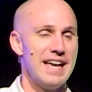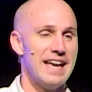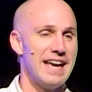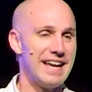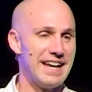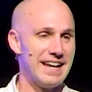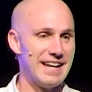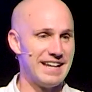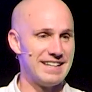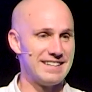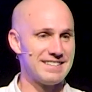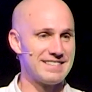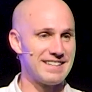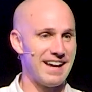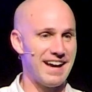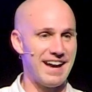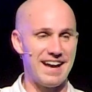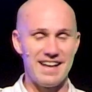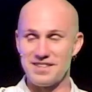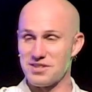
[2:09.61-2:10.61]
And
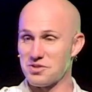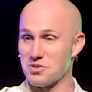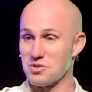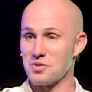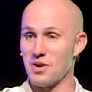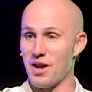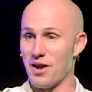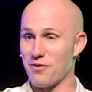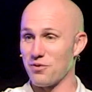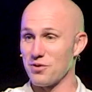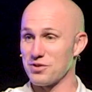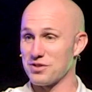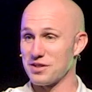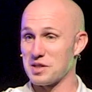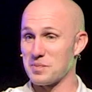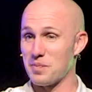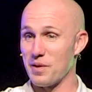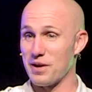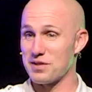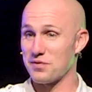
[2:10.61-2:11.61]
uh, this was a first
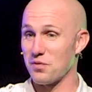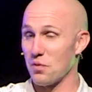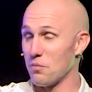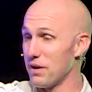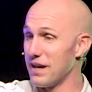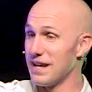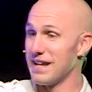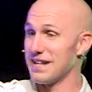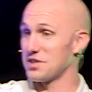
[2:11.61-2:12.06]
experience for me.